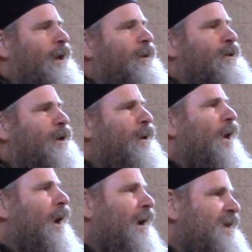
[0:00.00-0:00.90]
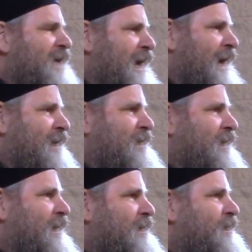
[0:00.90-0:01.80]
So our
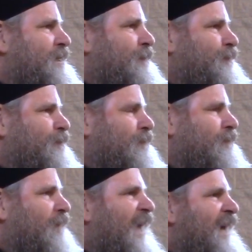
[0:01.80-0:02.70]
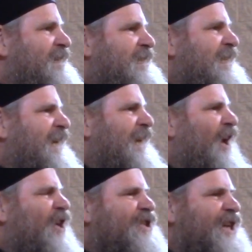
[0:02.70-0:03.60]
task is, as
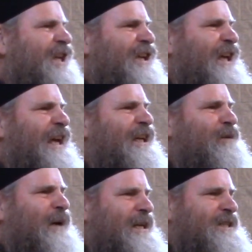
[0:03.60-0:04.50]
articulated by